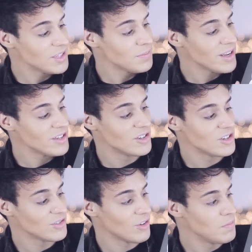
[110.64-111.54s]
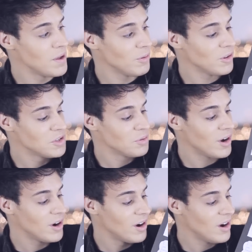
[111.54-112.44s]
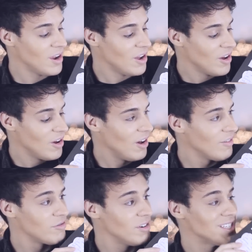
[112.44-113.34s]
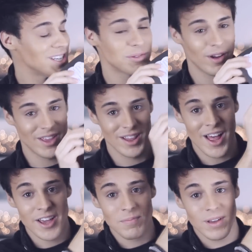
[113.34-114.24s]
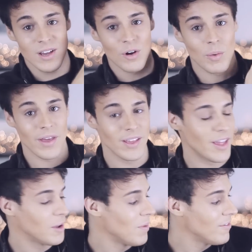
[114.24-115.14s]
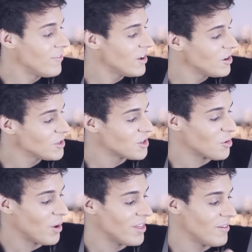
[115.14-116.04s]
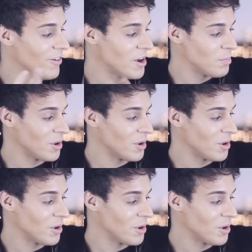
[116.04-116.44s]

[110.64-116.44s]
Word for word: these messages from people on Twitter of reasons why they like me or why they like my videos or why they find